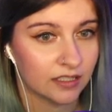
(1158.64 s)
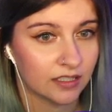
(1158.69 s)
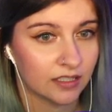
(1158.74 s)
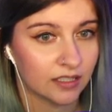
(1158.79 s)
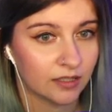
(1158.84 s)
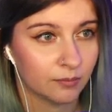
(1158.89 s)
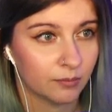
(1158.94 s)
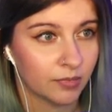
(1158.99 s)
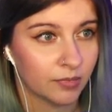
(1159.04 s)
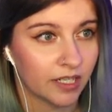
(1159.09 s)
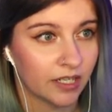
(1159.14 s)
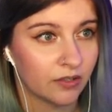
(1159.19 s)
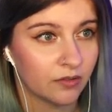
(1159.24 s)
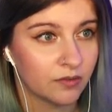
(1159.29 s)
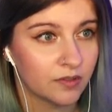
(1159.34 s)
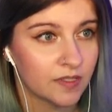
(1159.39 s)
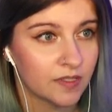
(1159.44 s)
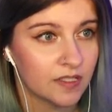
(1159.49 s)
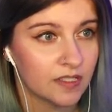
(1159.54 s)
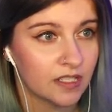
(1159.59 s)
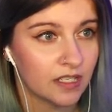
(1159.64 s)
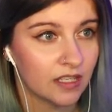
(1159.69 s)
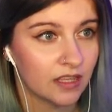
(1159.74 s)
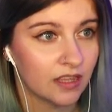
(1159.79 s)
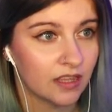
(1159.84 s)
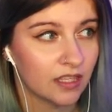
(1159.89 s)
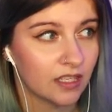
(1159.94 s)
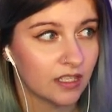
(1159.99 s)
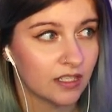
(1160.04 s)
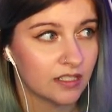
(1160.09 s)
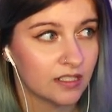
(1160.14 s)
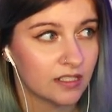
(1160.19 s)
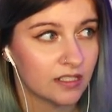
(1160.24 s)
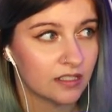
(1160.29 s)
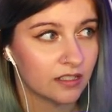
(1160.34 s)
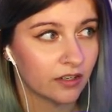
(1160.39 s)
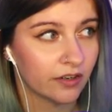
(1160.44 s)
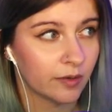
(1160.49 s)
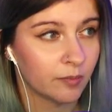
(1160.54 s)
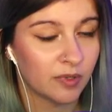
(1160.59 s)
But I don't see this.
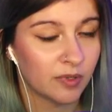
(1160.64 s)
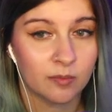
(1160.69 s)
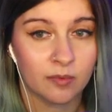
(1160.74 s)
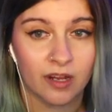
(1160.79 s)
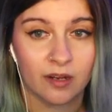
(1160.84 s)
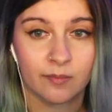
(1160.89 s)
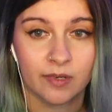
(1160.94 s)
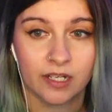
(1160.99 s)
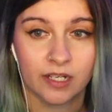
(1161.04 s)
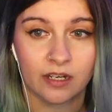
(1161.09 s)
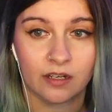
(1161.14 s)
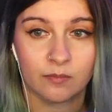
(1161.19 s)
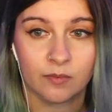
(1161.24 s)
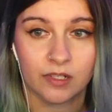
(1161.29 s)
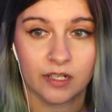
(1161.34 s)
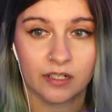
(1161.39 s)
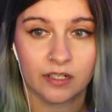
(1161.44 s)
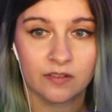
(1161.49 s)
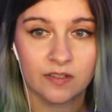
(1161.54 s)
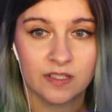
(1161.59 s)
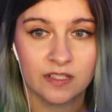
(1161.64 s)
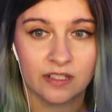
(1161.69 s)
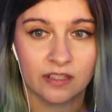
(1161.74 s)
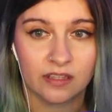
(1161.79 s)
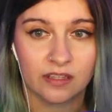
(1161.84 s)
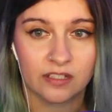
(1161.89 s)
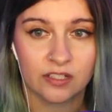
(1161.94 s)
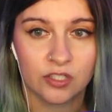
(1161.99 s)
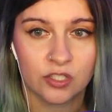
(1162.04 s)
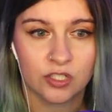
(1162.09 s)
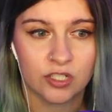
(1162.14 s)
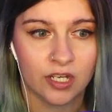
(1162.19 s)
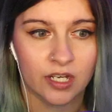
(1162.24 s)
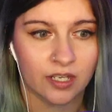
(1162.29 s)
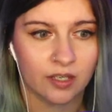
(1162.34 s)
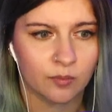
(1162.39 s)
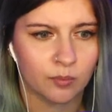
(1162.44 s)
Oh, I put it behind my camera. I don't see this shape.